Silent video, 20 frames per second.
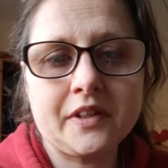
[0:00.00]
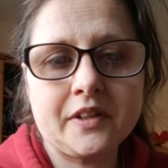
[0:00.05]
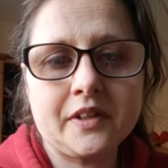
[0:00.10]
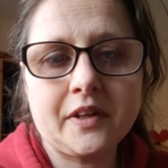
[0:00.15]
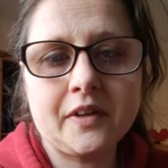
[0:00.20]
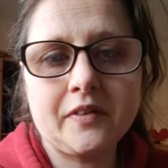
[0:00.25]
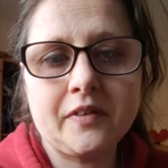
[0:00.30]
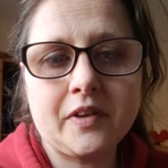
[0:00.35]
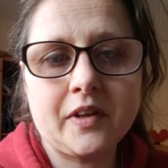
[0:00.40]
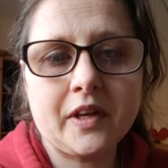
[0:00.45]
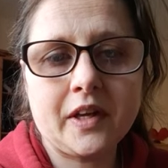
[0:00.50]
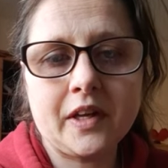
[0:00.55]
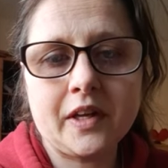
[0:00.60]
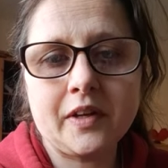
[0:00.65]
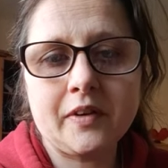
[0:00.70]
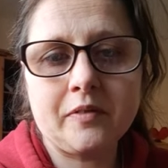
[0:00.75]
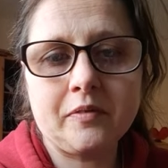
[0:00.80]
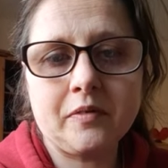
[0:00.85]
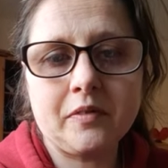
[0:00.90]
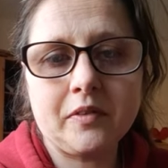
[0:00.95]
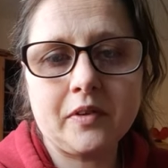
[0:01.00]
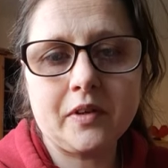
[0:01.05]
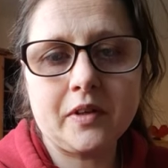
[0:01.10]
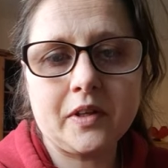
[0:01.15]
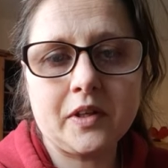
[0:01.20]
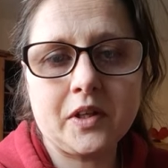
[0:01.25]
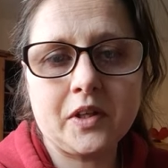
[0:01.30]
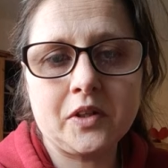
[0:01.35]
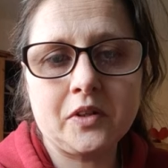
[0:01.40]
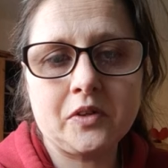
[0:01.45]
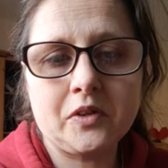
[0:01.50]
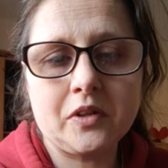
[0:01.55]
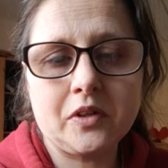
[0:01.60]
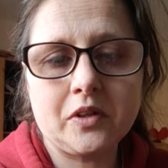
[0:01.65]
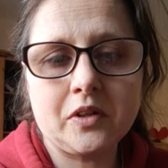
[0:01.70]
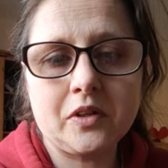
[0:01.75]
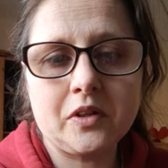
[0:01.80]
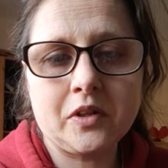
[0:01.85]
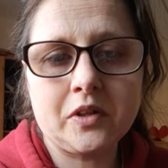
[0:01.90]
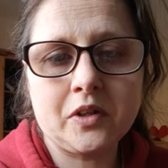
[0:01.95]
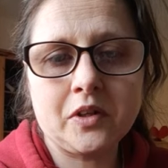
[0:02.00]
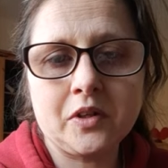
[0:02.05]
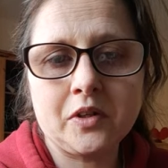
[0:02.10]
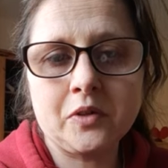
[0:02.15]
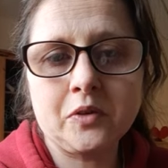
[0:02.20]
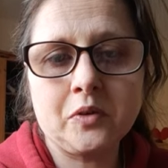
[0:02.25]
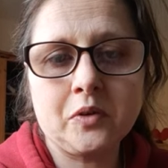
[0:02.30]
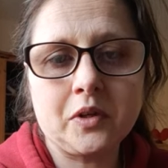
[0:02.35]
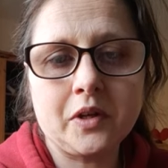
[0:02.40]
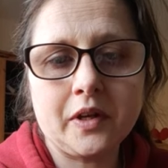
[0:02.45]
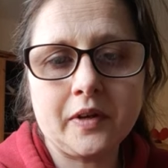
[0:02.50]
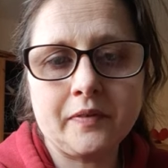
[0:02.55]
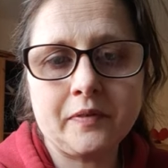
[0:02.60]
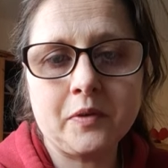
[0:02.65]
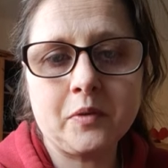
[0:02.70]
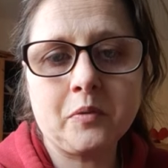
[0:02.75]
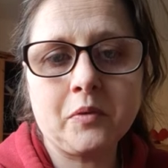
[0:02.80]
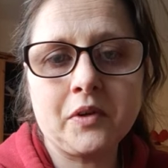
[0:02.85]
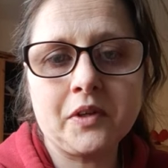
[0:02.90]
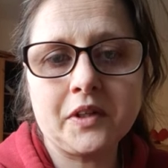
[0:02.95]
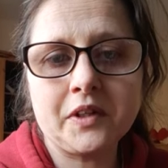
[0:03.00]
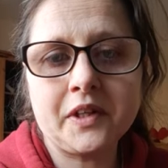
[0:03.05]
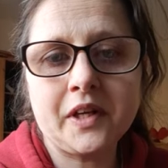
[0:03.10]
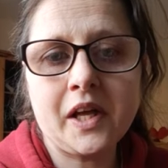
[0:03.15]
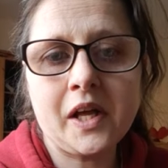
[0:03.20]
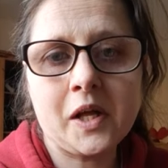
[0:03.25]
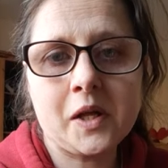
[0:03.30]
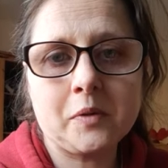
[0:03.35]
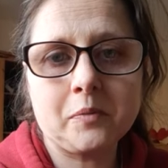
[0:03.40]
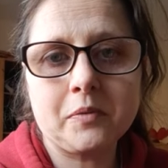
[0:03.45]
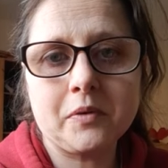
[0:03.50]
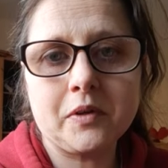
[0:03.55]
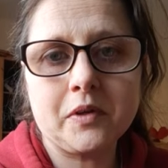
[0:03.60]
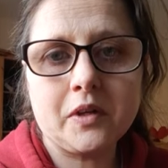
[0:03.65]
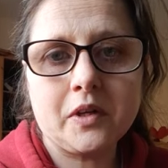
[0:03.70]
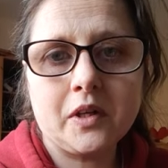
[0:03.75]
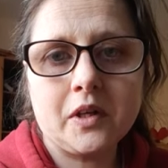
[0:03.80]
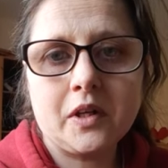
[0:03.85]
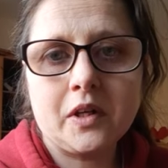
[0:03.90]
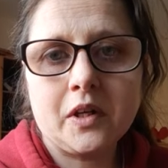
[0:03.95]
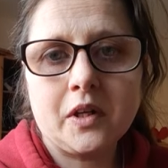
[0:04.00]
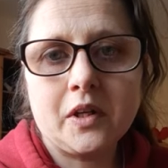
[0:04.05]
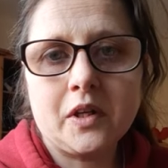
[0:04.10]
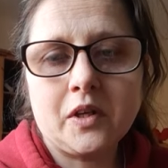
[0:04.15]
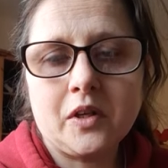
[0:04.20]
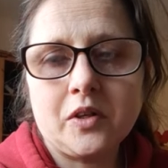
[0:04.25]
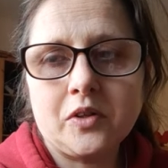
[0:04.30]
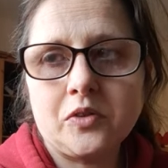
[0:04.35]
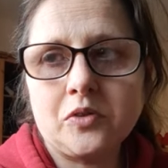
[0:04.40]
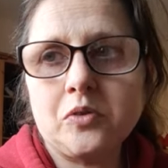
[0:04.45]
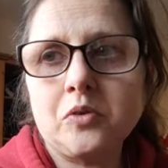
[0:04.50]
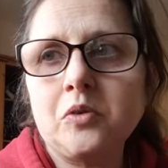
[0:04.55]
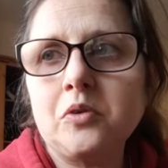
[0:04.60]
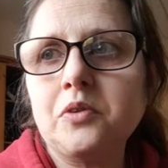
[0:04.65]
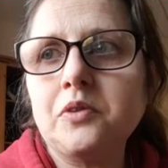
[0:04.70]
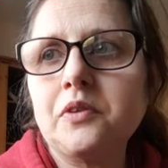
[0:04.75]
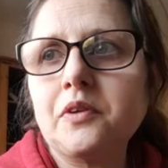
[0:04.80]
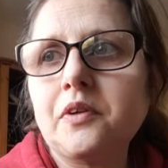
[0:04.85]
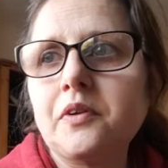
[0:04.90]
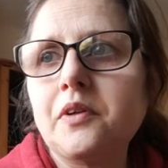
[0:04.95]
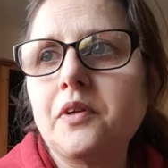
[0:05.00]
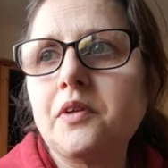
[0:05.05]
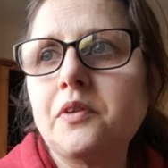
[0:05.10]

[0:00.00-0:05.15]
and if you wanted help, don't